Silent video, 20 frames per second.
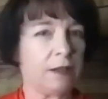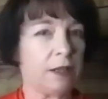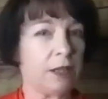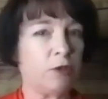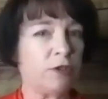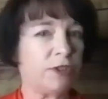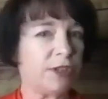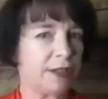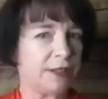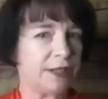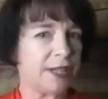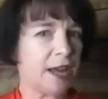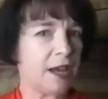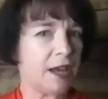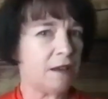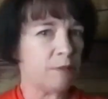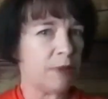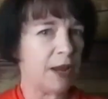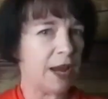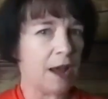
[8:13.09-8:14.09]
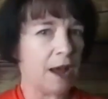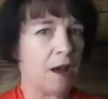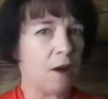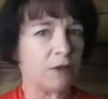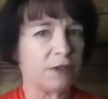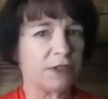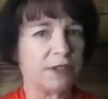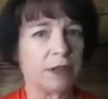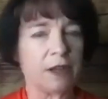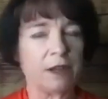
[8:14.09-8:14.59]
losing 10
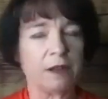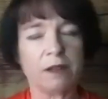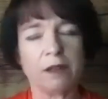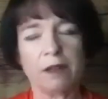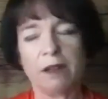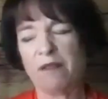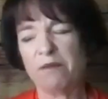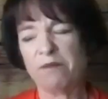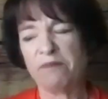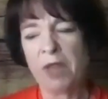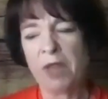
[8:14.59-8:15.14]
pounds and um,